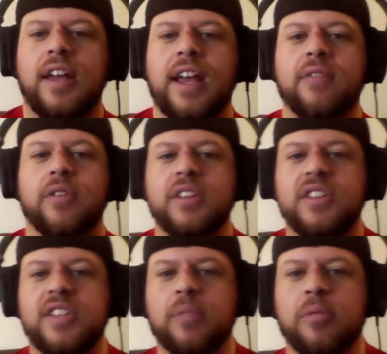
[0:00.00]
have all
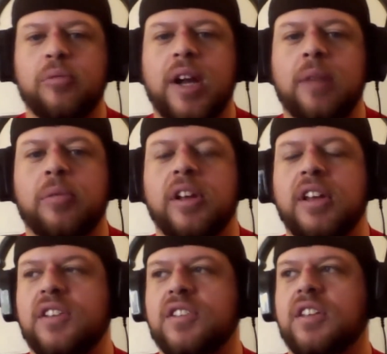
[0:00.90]
these separate
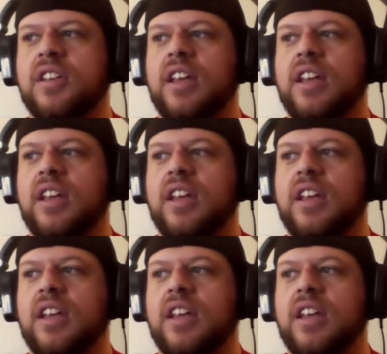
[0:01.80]
properties,